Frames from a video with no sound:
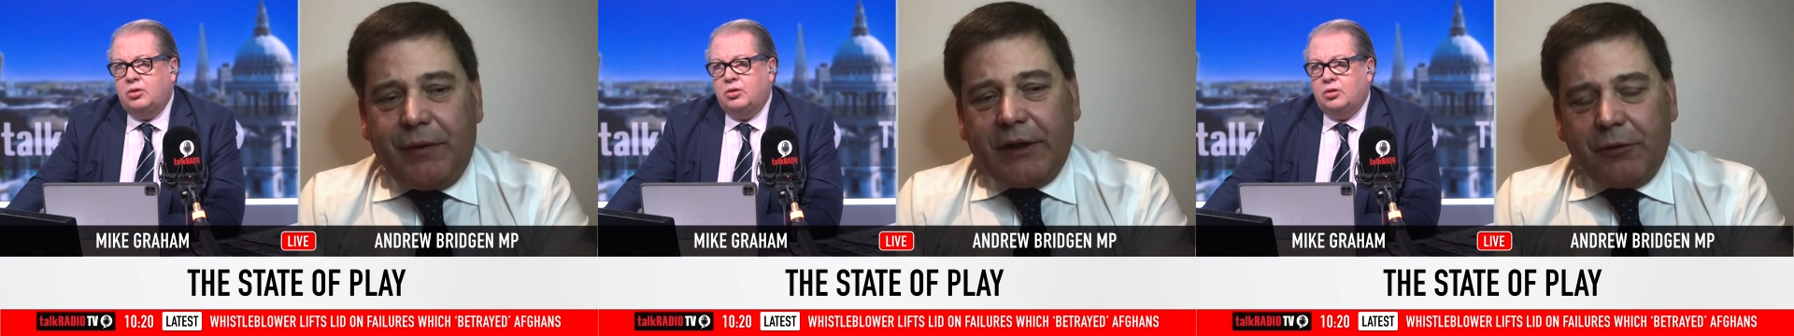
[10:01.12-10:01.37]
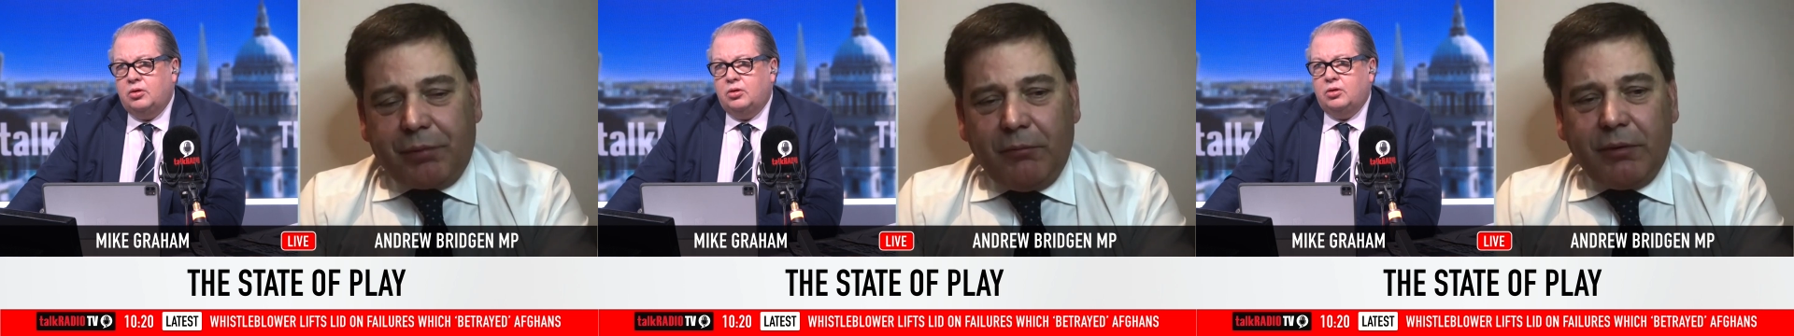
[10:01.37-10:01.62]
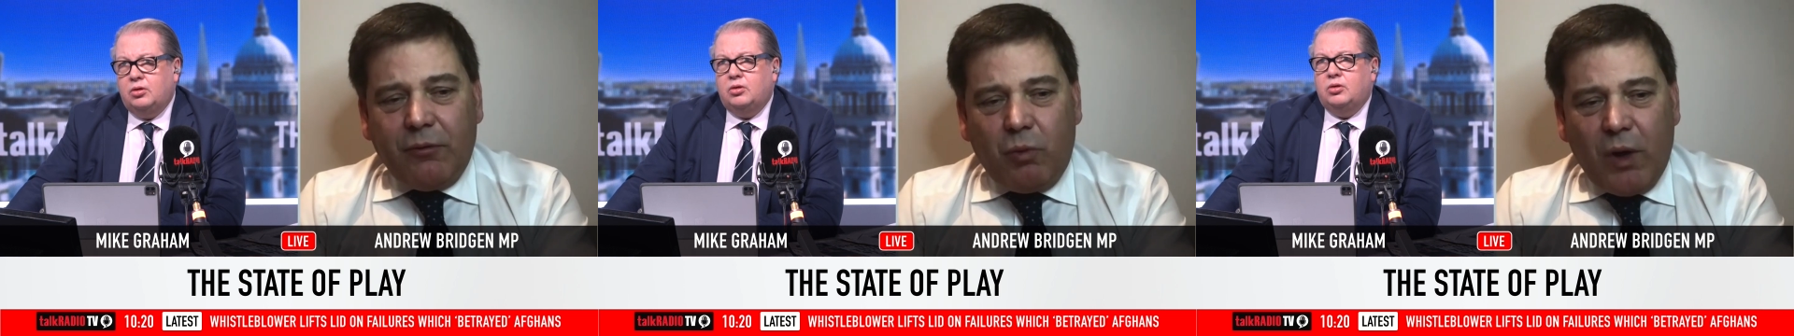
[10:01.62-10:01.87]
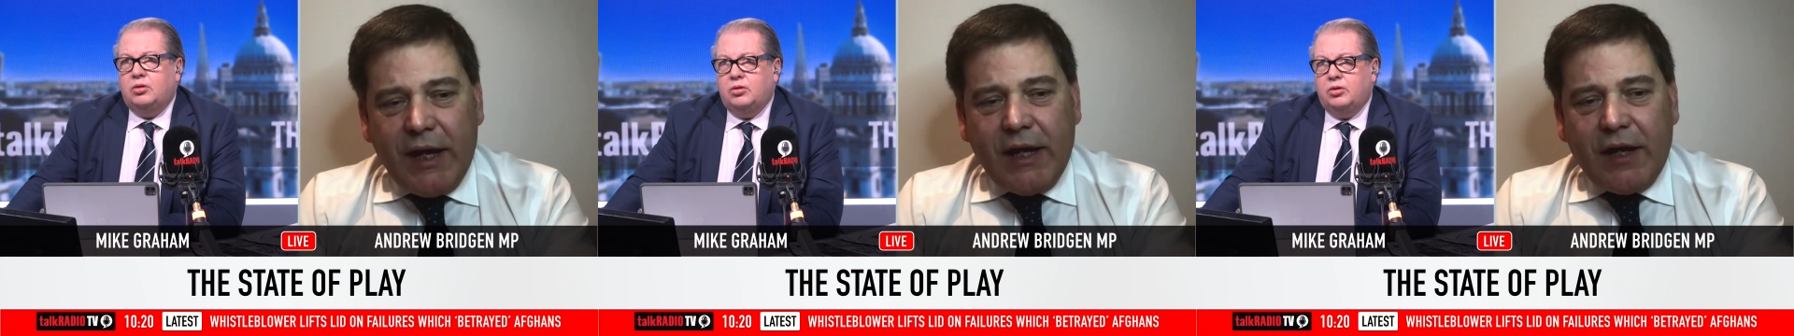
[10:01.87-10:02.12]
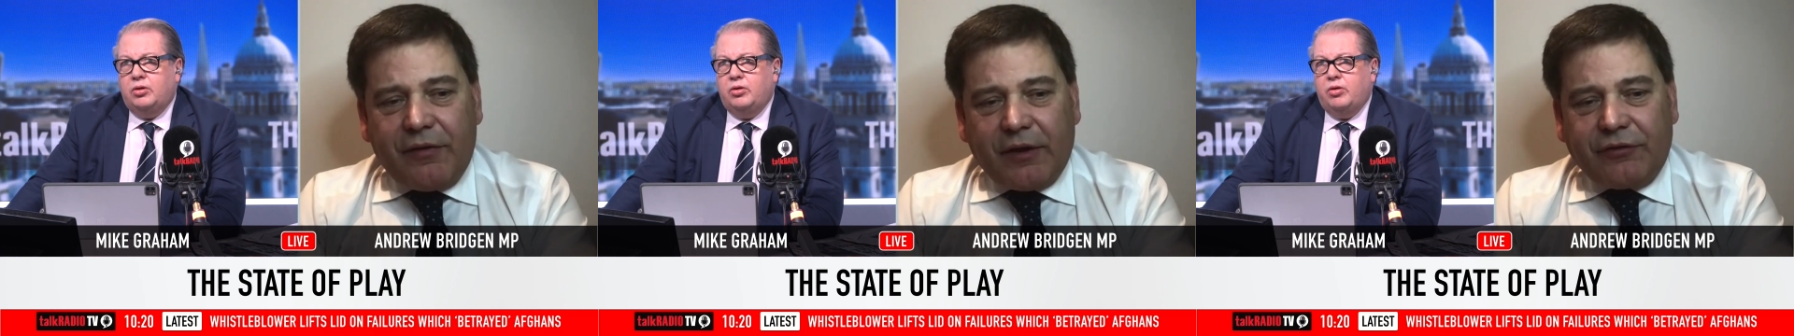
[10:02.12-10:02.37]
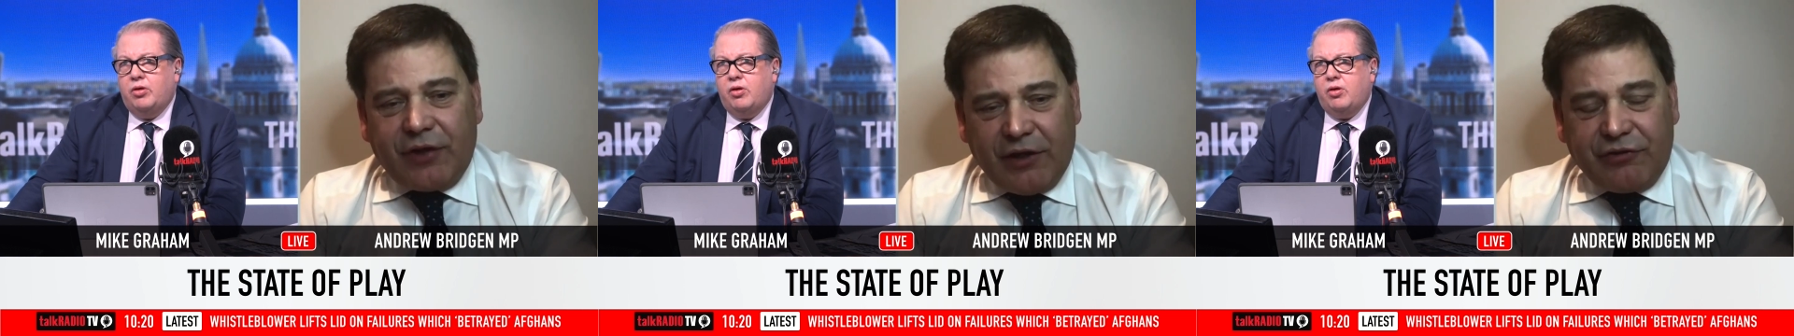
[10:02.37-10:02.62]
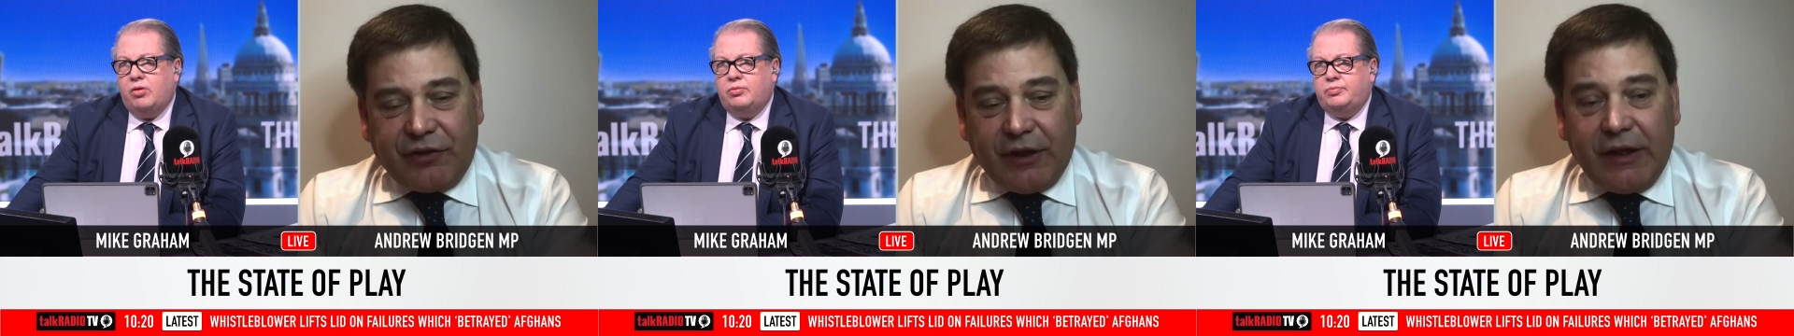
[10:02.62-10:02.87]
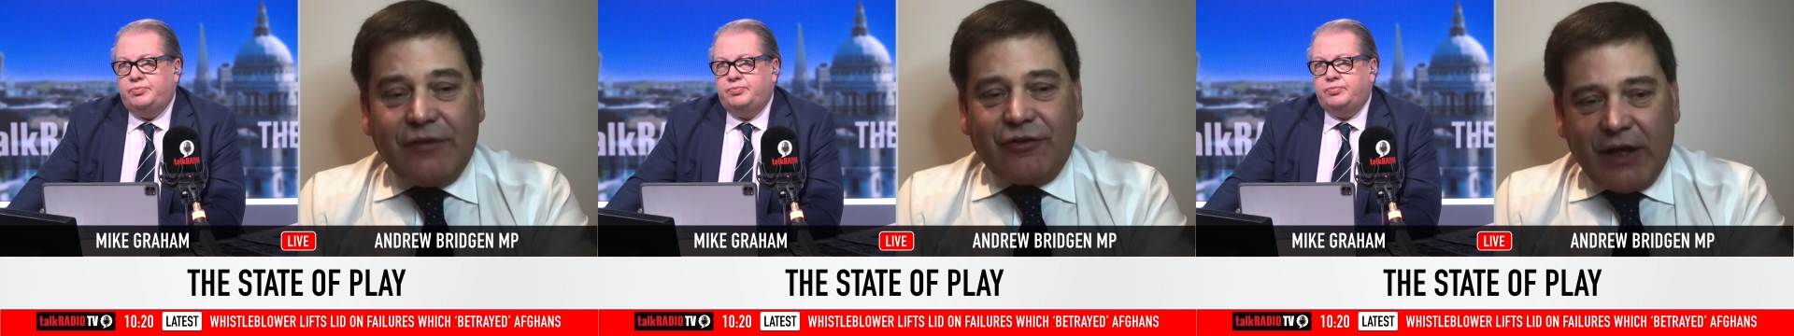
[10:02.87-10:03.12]
Speaker 1: they could probably wear the
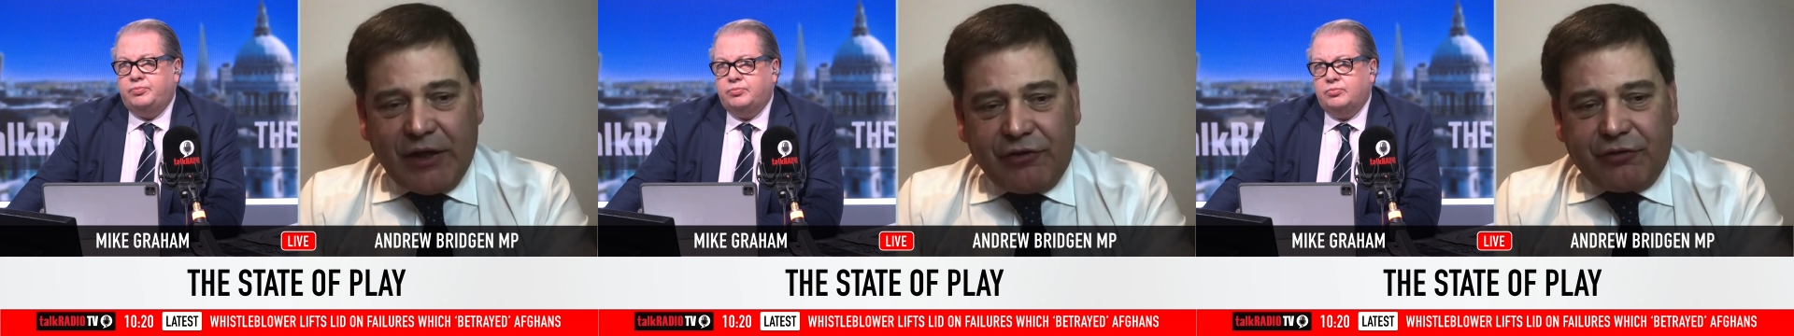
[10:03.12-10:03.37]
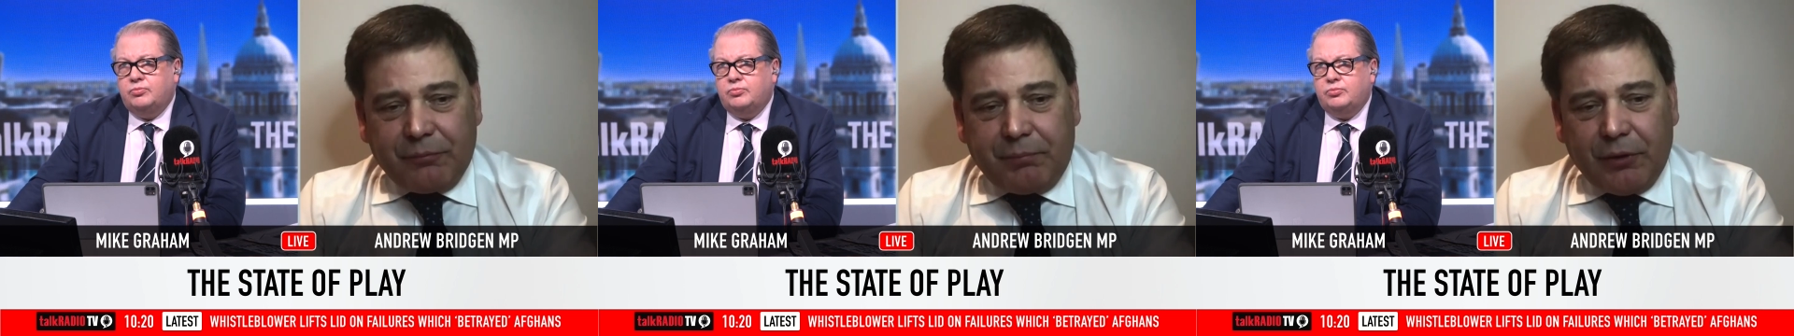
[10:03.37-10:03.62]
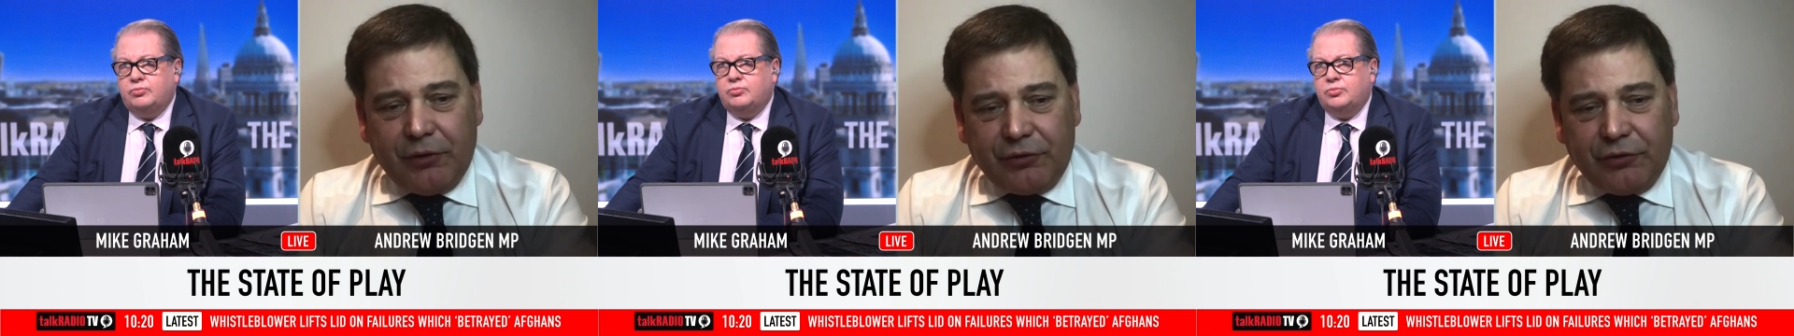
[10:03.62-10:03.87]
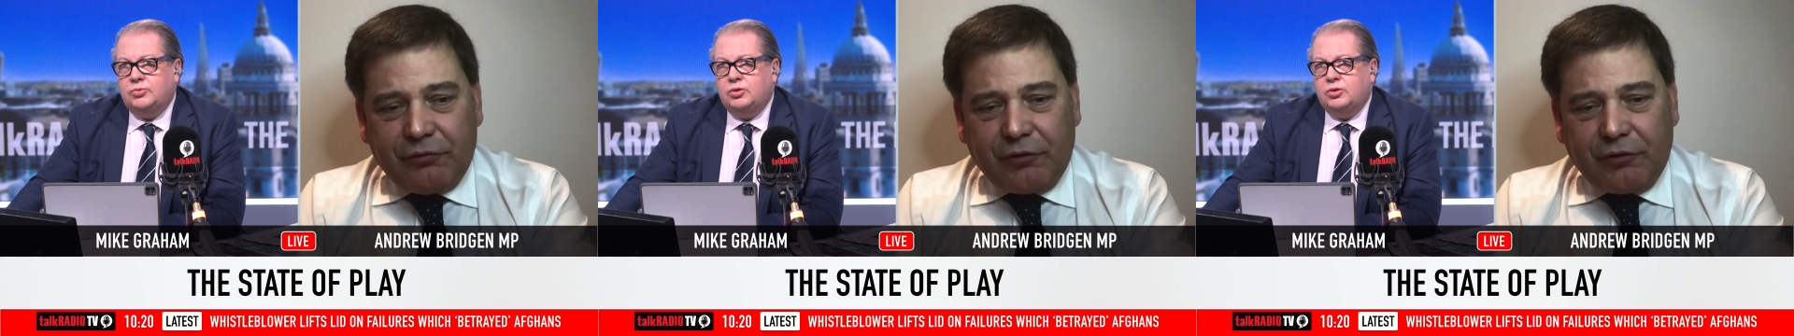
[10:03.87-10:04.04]
testing. It's an extra burden